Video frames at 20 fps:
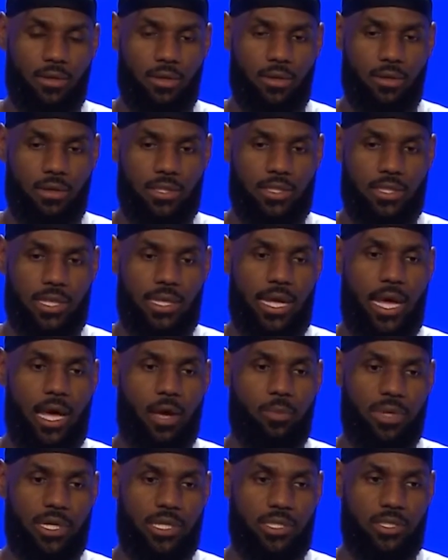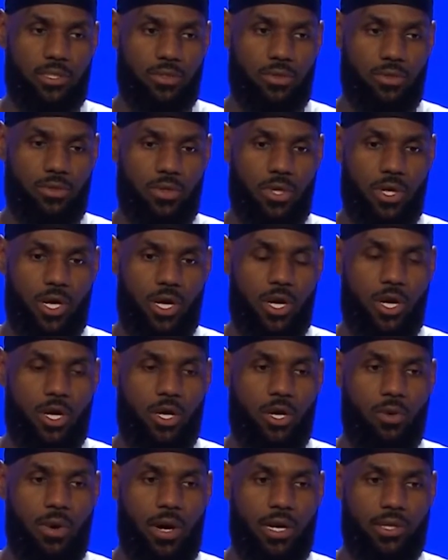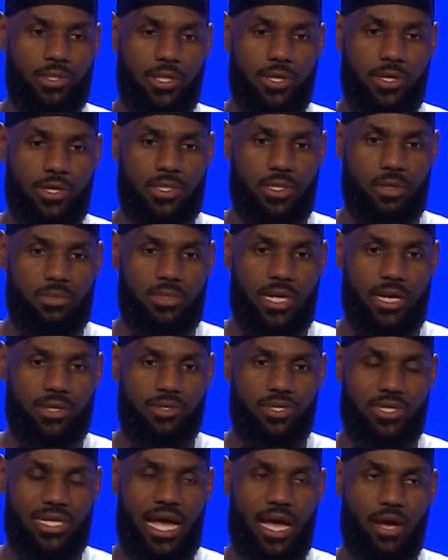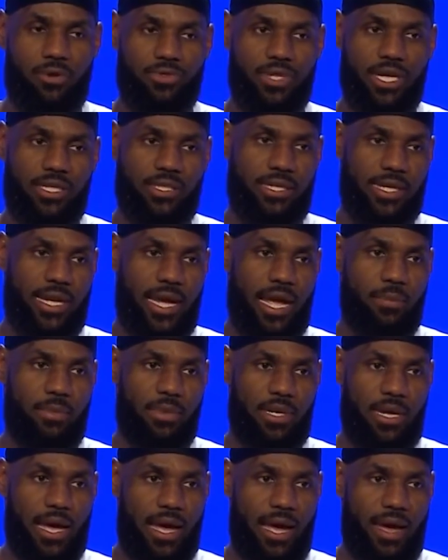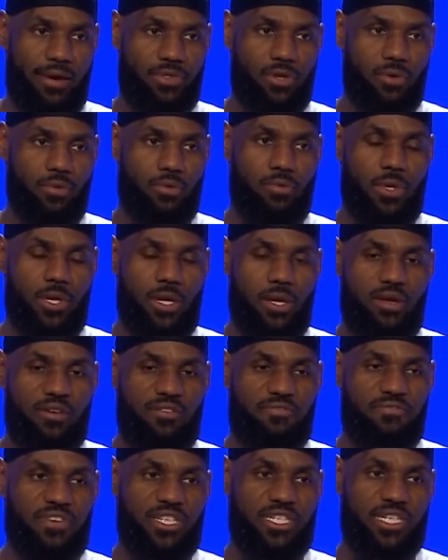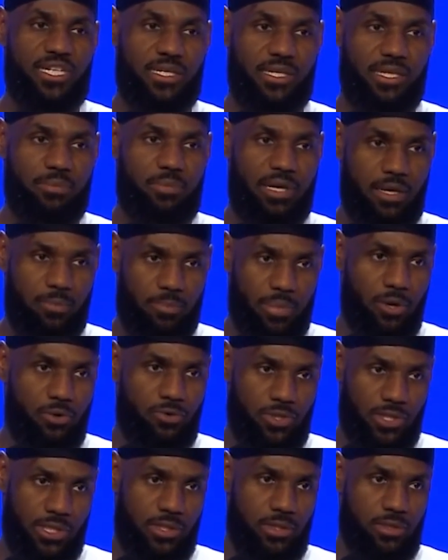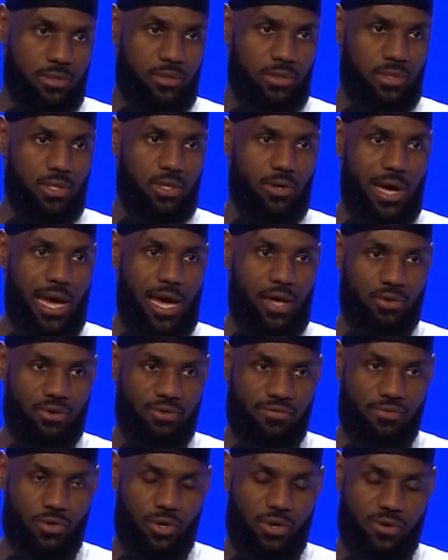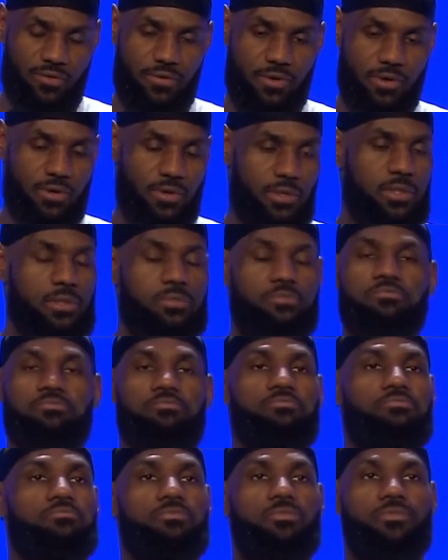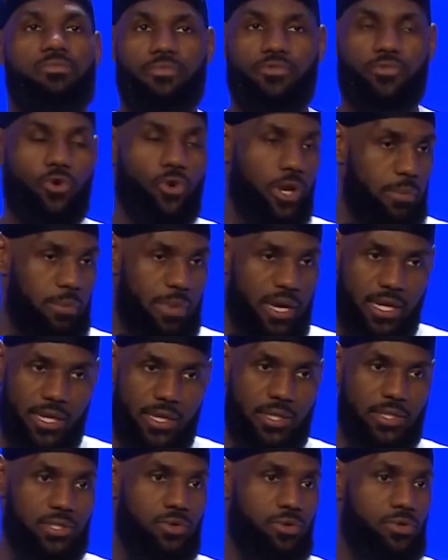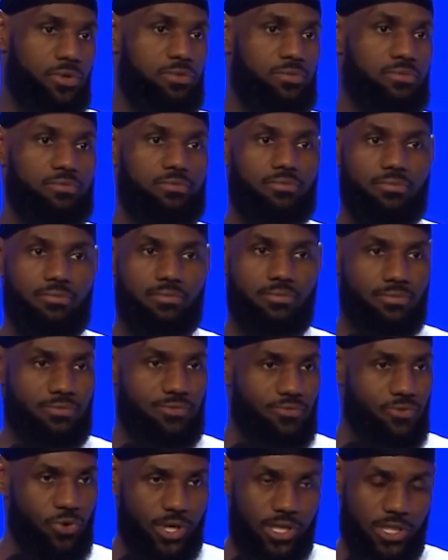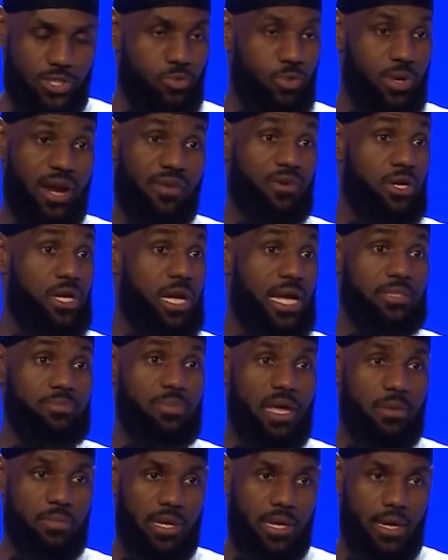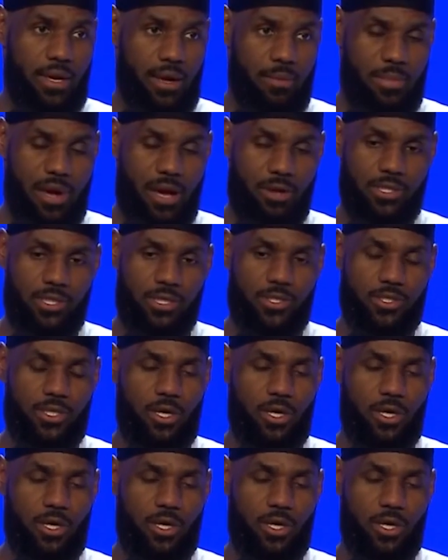You know, it's allowed me to go out there and sometimes just outthink the game and not have to physically be opposing, you know, out on the floor for 40 minutes or 42, whatever the case may be. I'm out there.